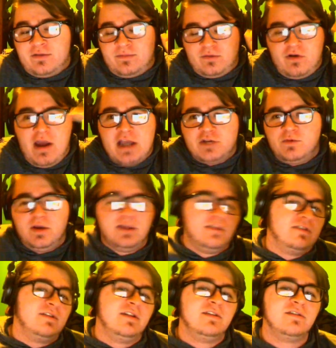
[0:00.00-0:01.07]
Crash
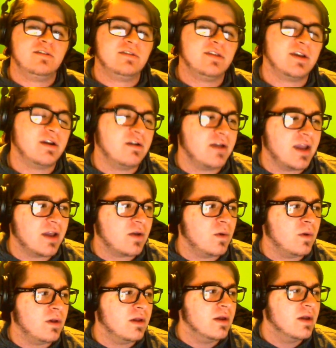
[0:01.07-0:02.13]
wins. And it's just like, okay,
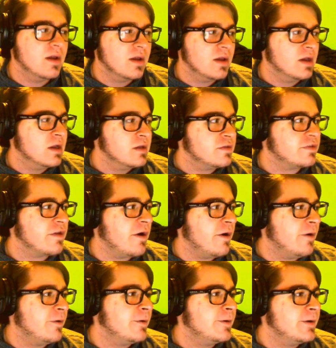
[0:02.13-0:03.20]
cool.
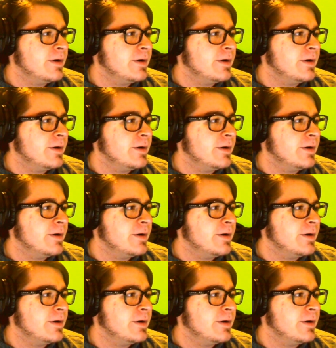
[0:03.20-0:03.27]
So,